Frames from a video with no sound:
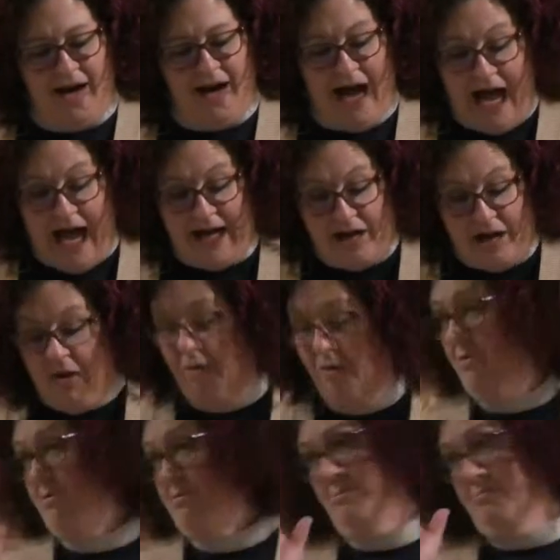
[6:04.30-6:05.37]
I know,
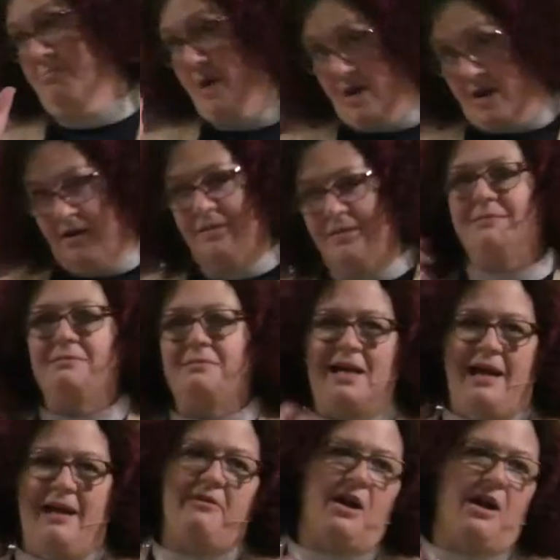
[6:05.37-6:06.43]
Paul. I
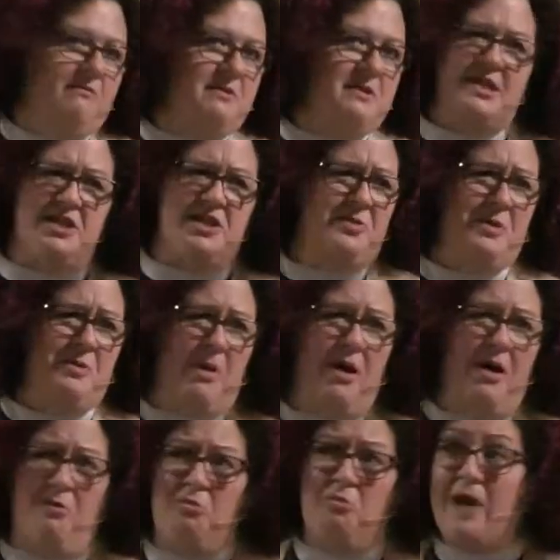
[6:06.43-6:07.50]
have a conversation with
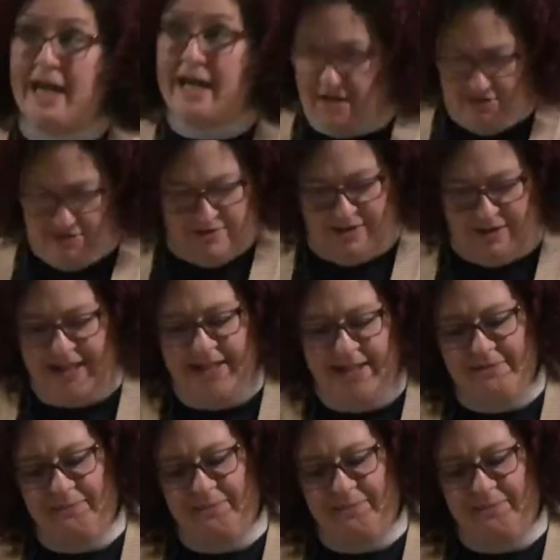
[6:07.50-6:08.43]
Paul regularly.